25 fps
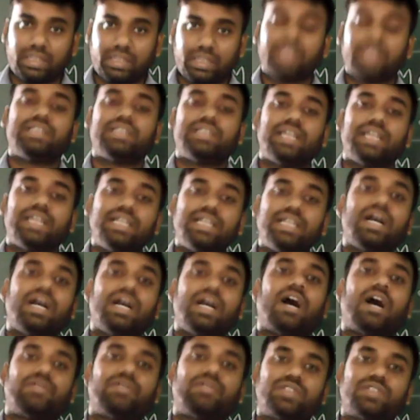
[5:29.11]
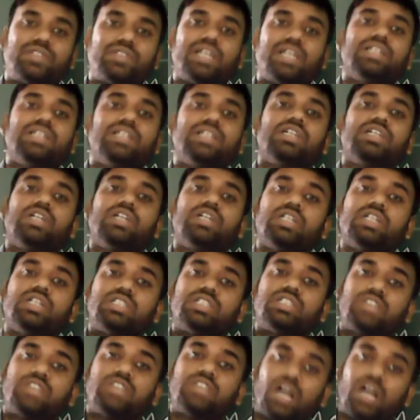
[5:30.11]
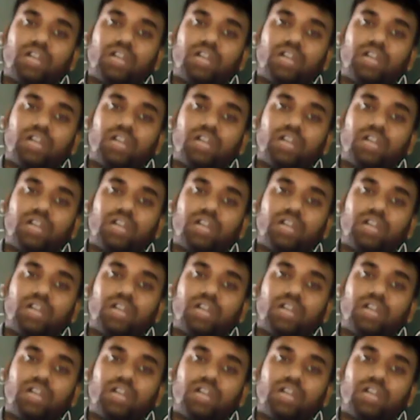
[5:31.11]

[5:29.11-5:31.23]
Then after turn